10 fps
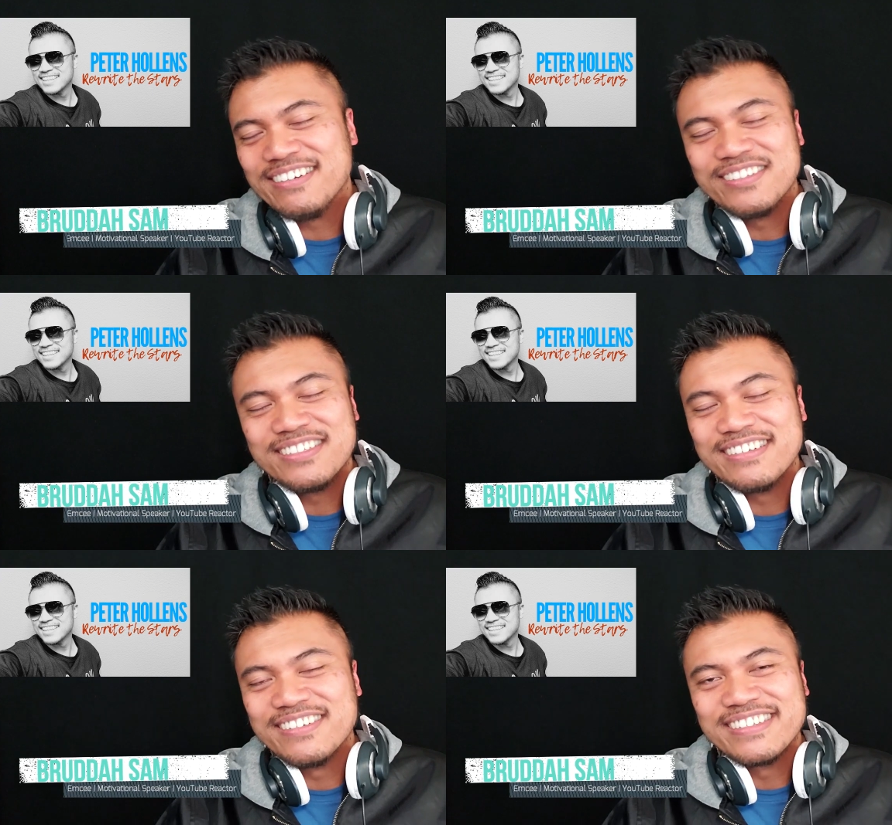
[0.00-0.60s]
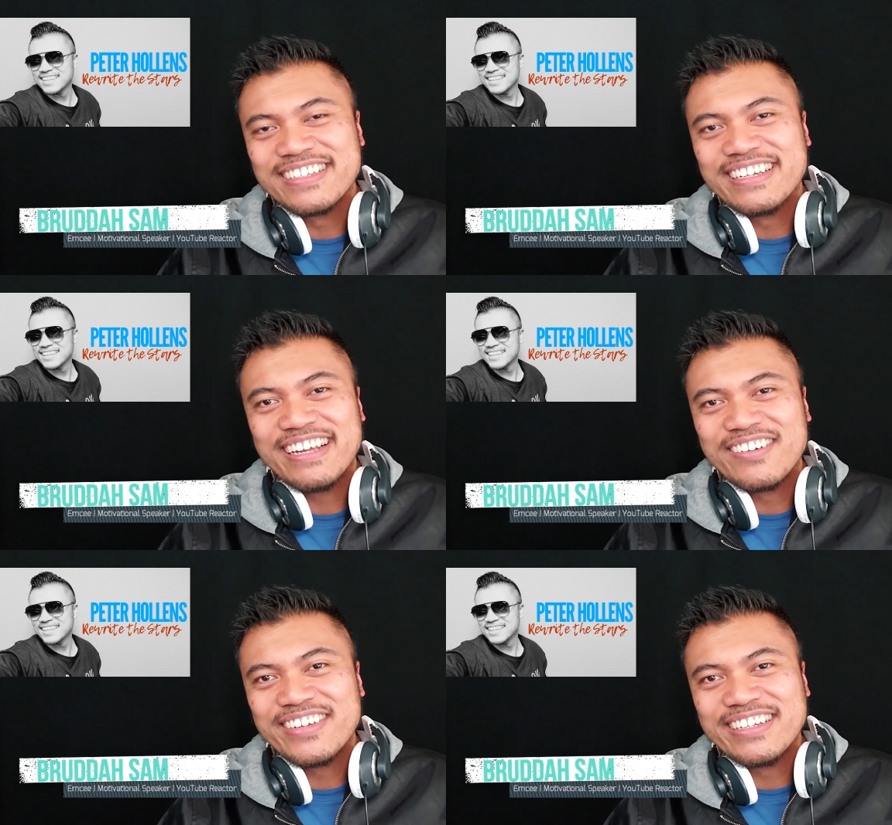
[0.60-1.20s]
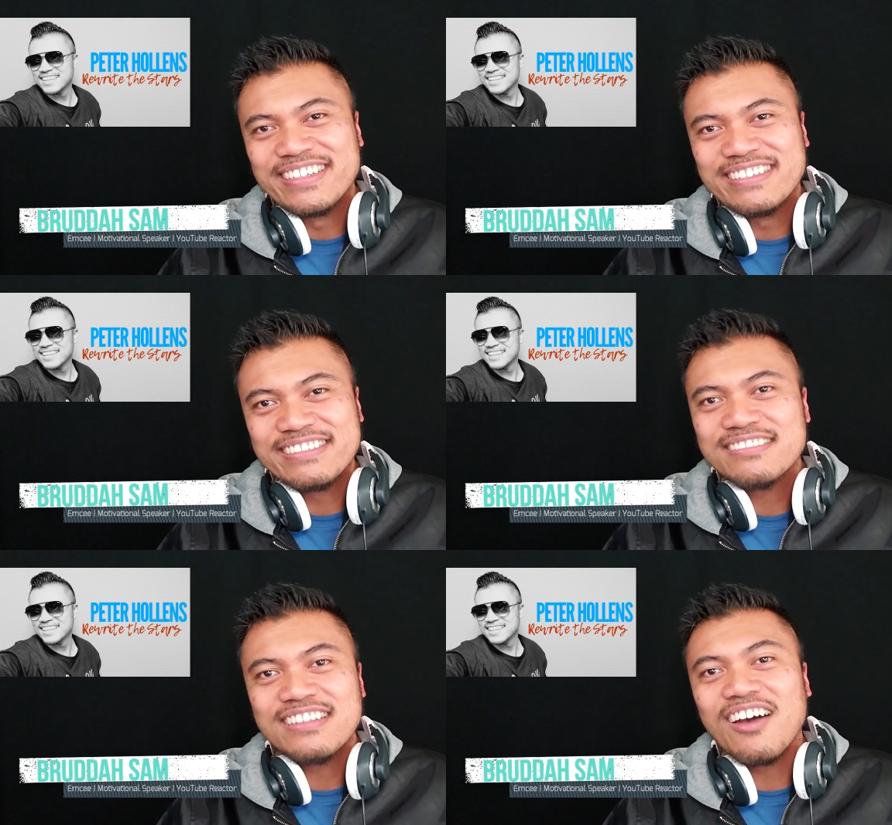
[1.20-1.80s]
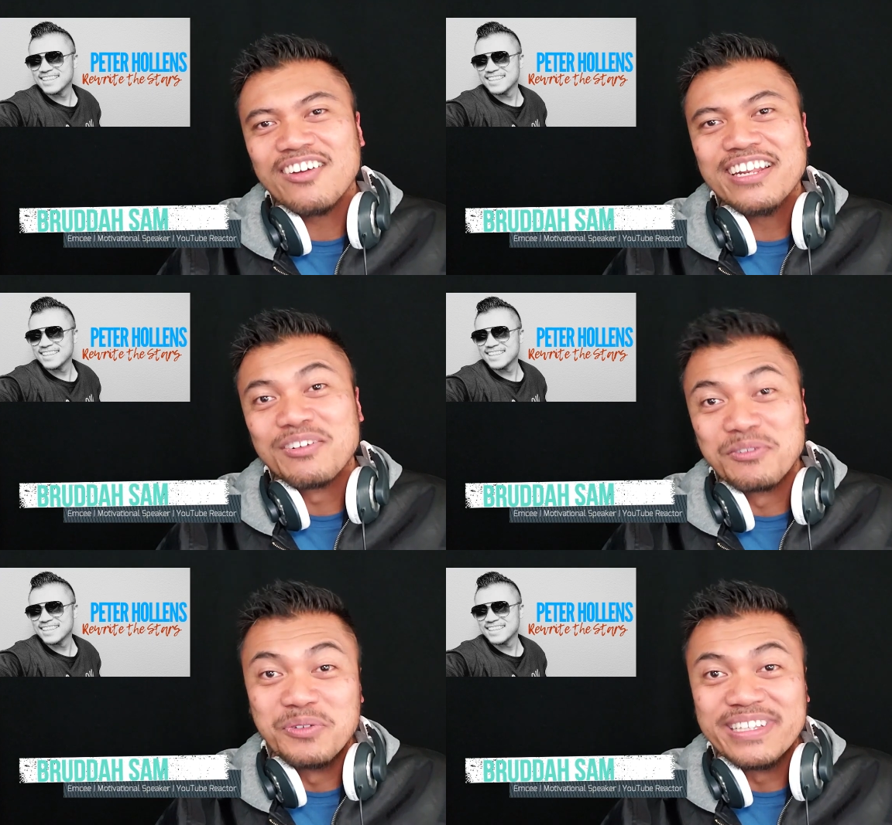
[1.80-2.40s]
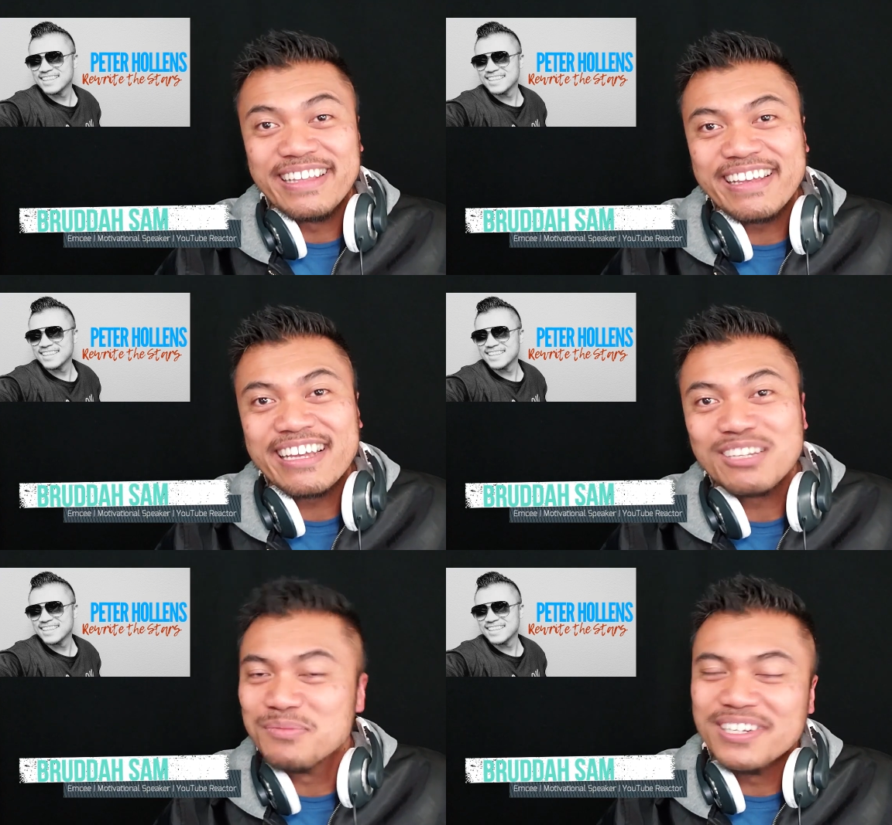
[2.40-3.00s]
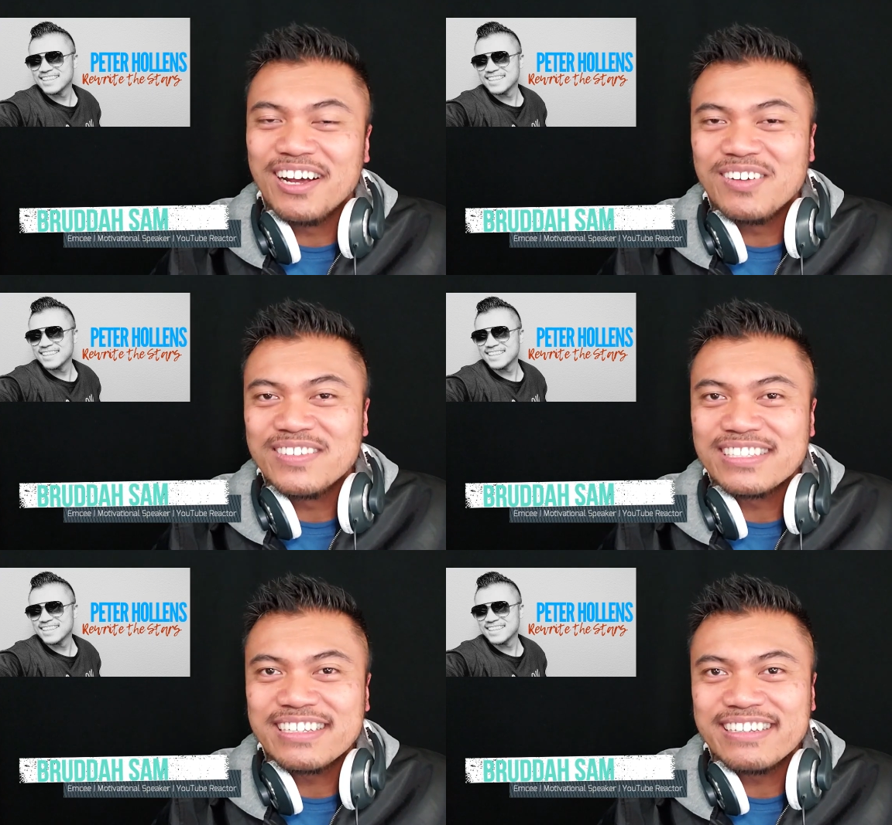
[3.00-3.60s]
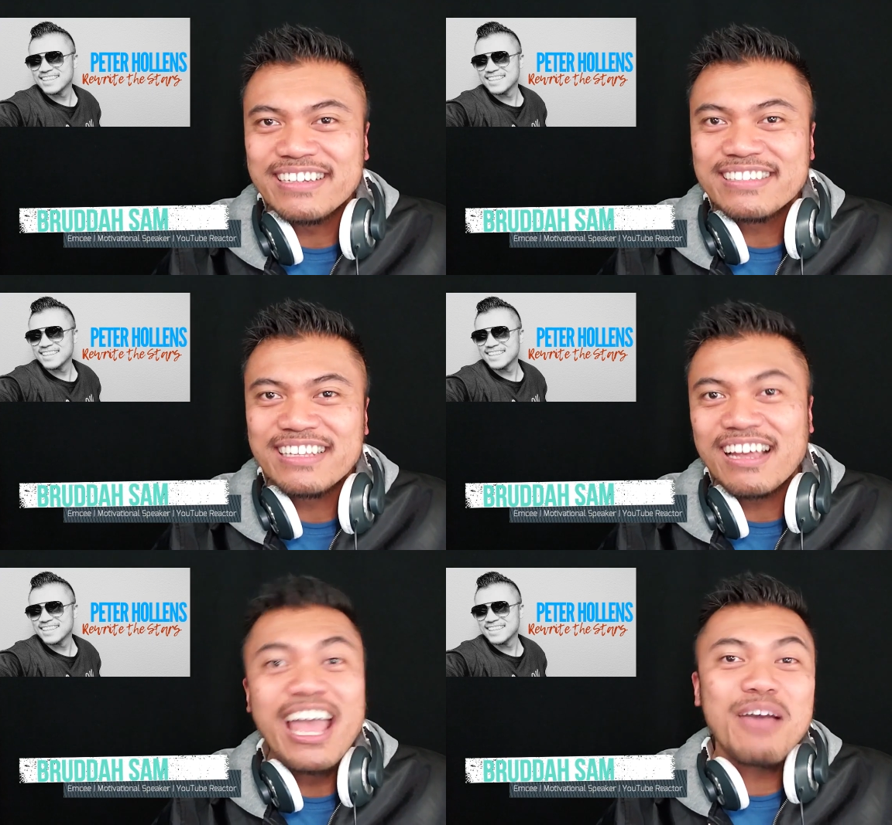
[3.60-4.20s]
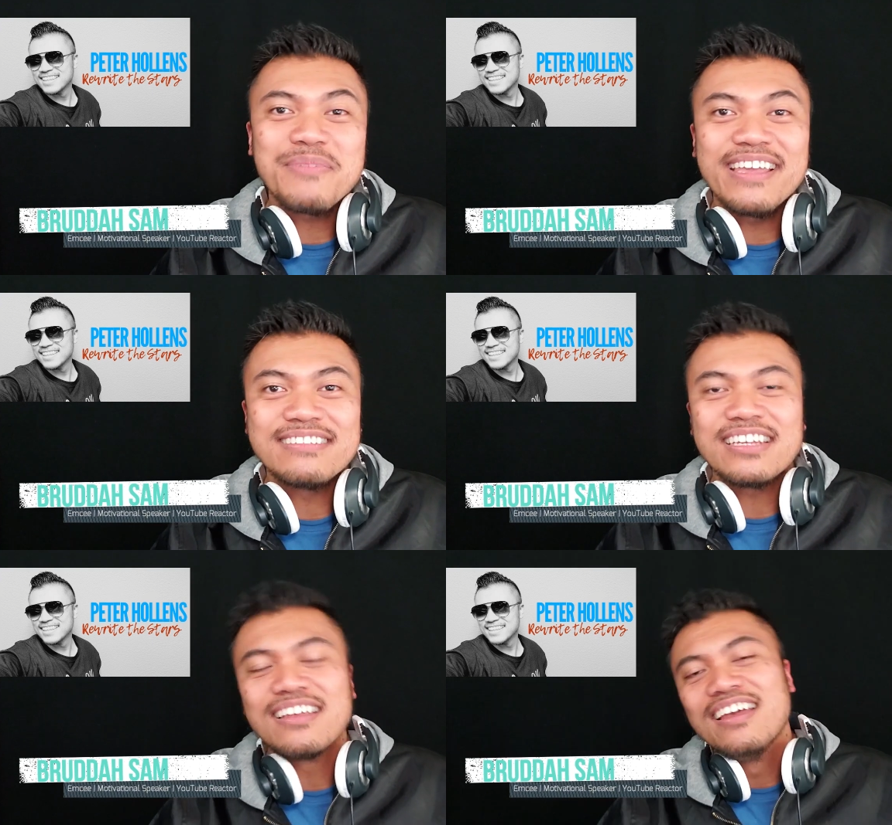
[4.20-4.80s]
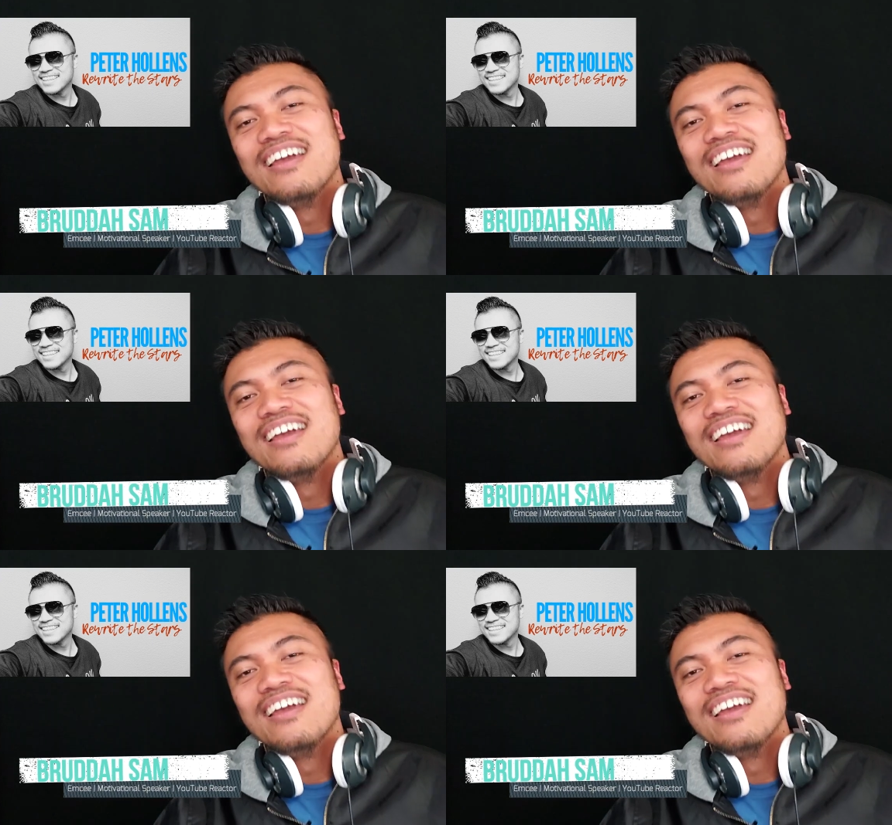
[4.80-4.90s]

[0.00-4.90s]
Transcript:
Speaker 1: uh, seriously, how he... No, he didn't ruin the end, but obviously, yes, the happy ending.